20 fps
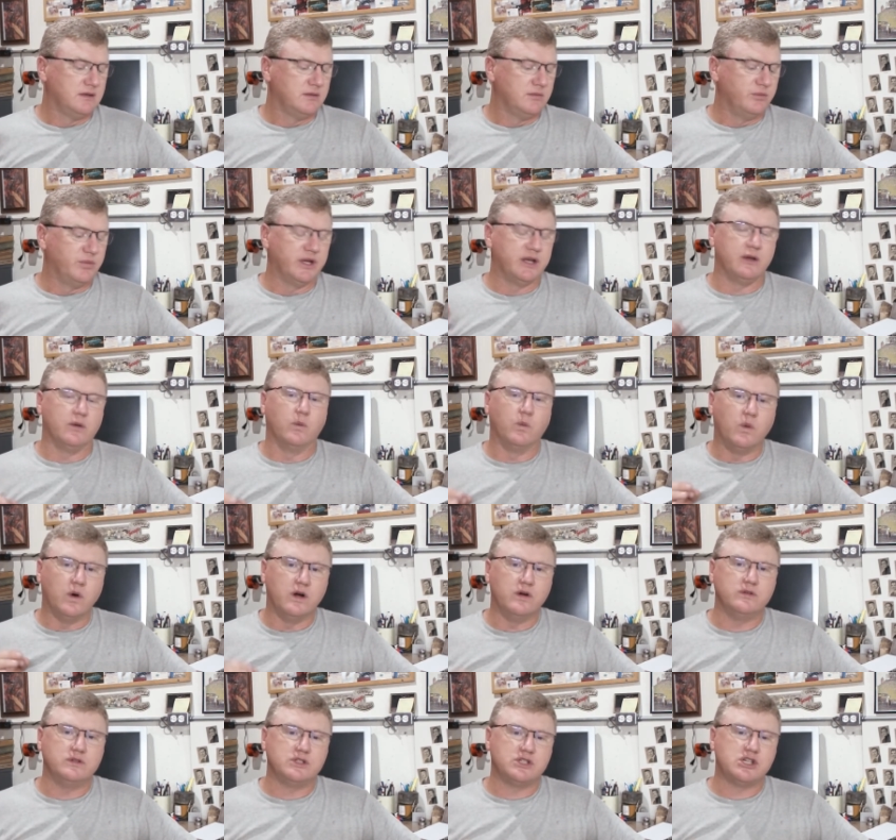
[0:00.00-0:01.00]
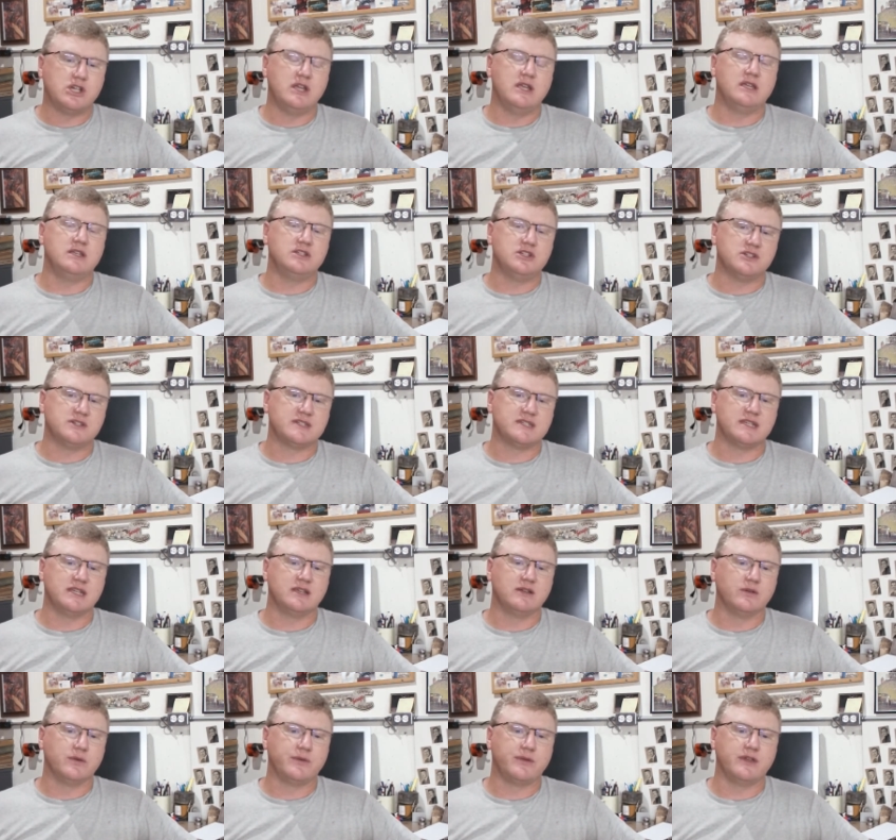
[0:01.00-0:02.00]
but it won't change a
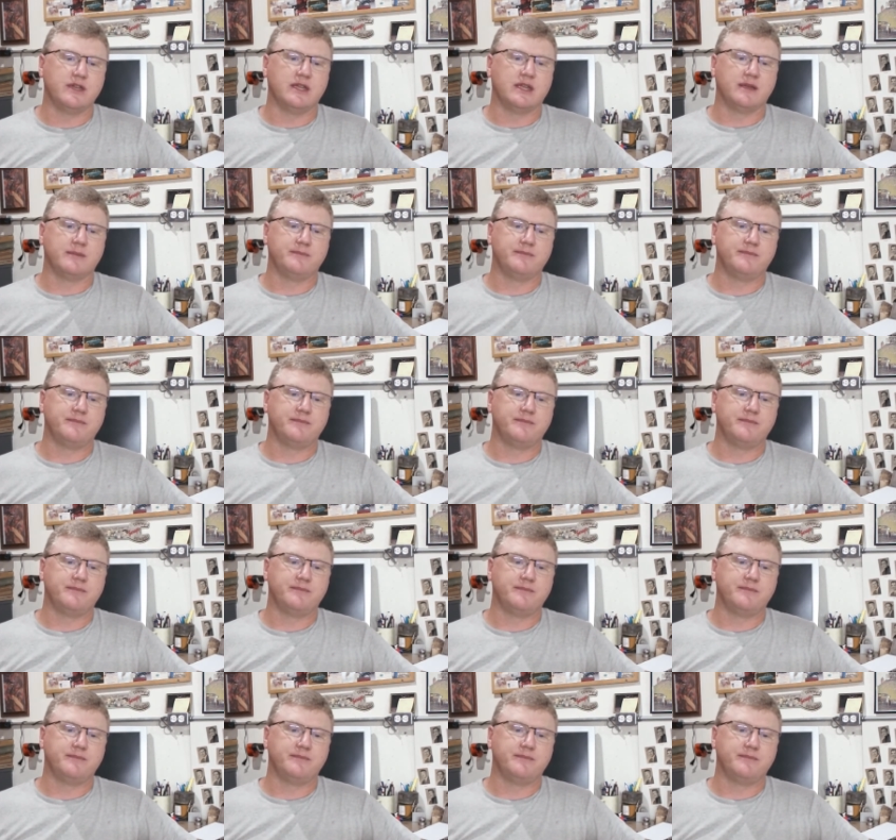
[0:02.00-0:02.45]
single thing.